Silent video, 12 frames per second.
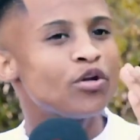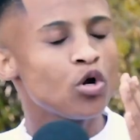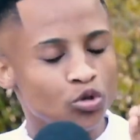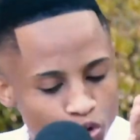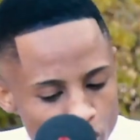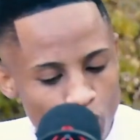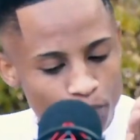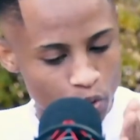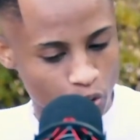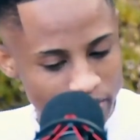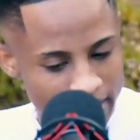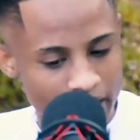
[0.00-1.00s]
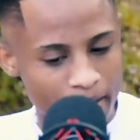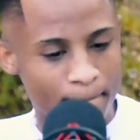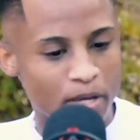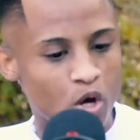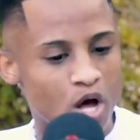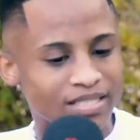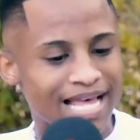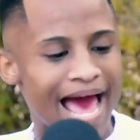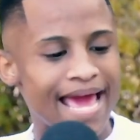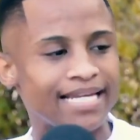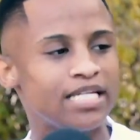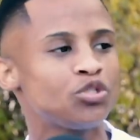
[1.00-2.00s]
don't do music because
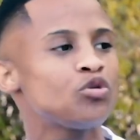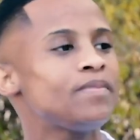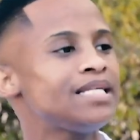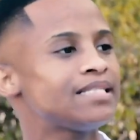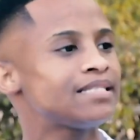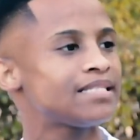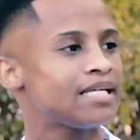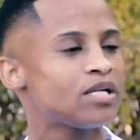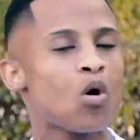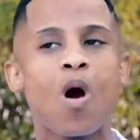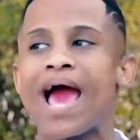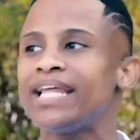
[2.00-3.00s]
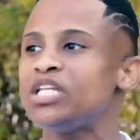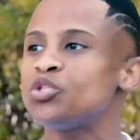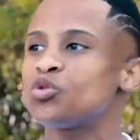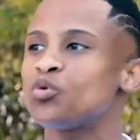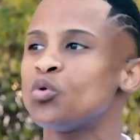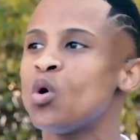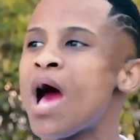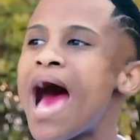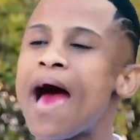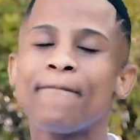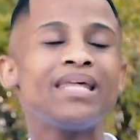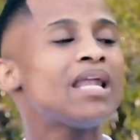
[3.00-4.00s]
I need to be seen or I'm in
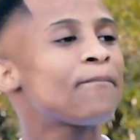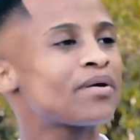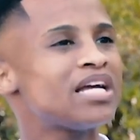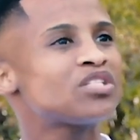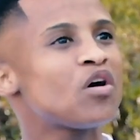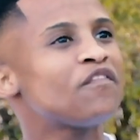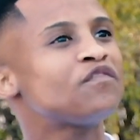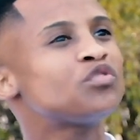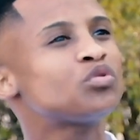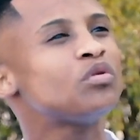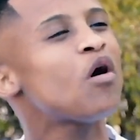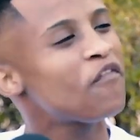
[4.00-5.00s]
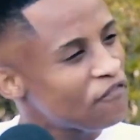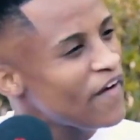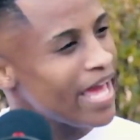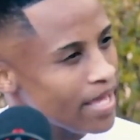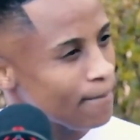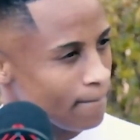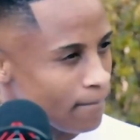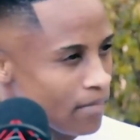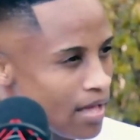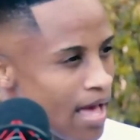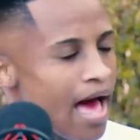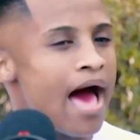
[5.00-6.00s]
the pressure of
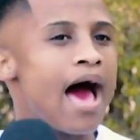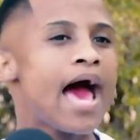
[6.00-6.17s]
fame.